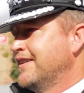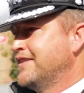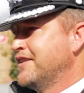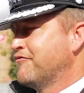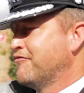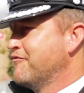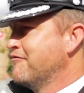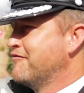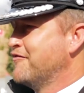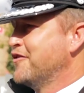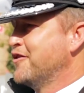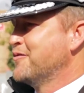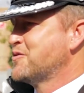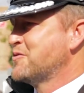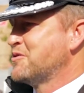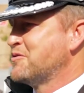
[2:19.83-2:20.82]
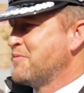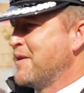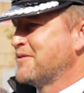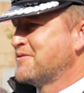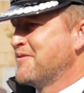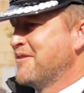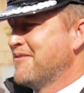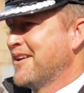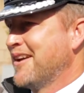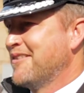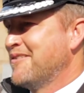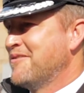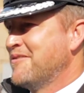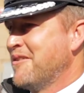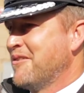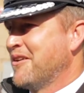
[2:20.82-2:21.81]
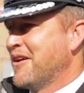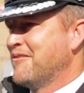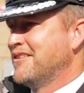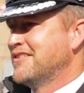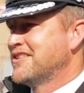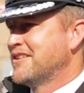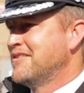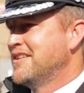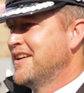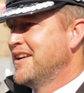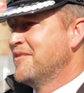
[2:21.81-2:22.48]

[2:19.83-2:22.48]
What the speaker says: different forms, which perhaps we won't go into.